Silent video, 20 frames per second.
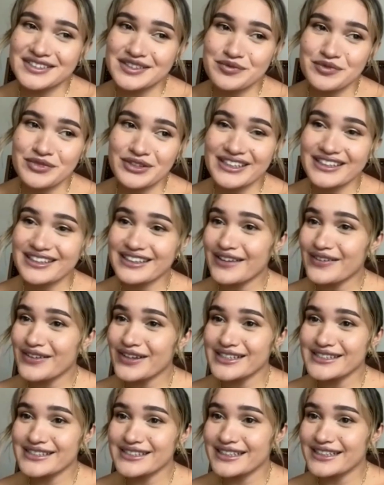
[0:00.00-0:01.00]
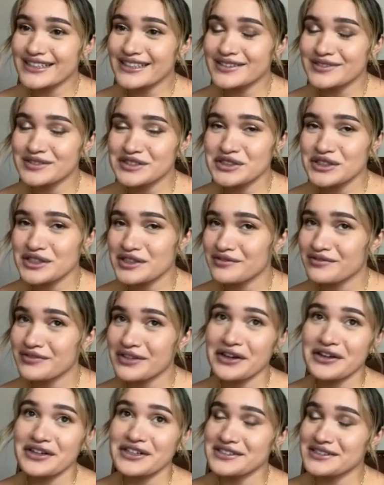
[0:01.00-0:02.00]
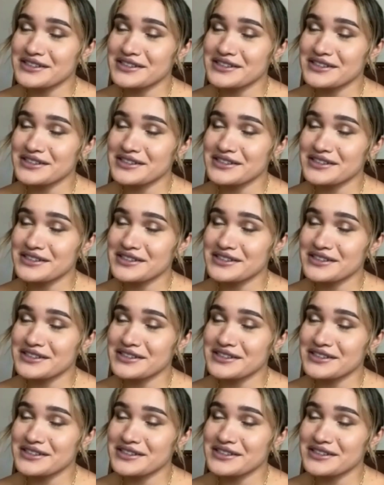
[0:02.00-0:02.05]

I'm really glad that I did it. We took it very